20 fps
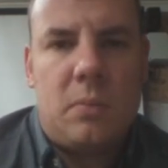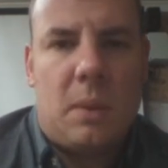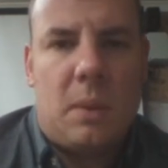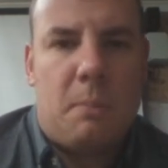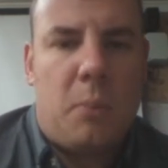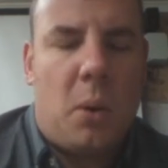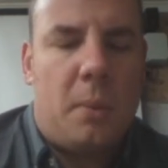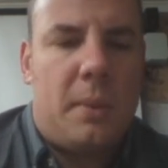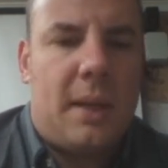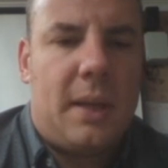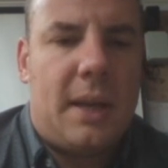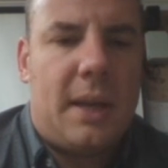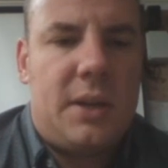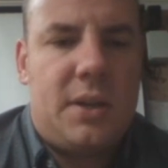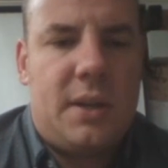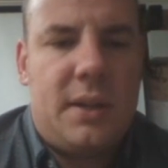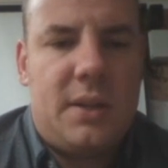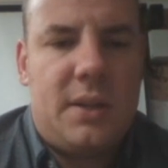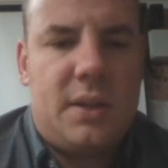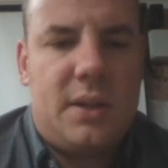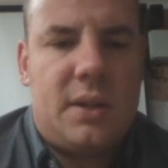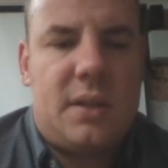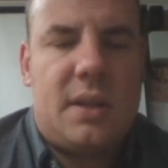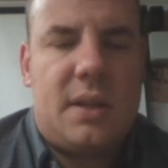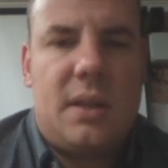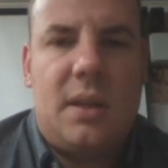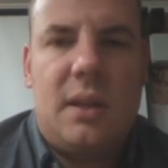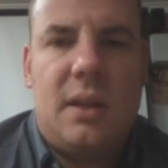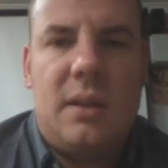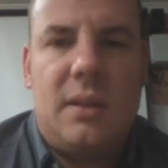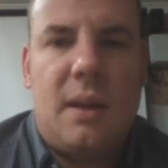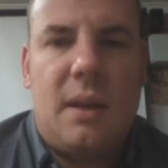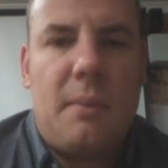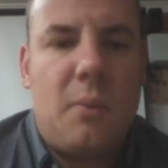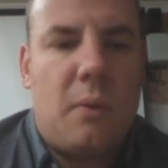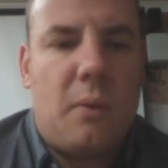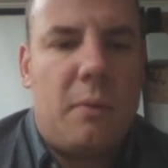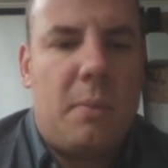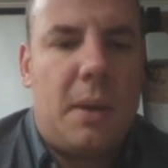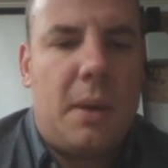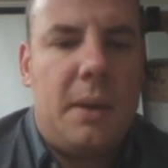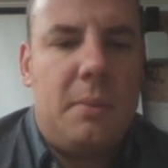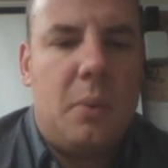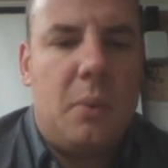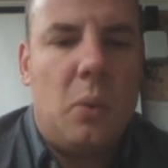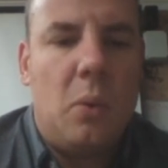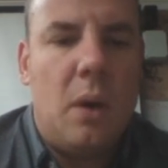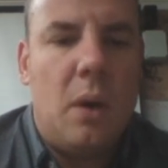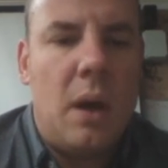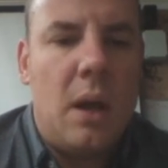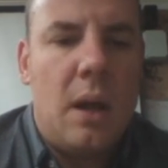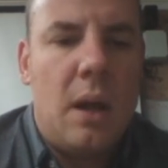Population is just the number of people,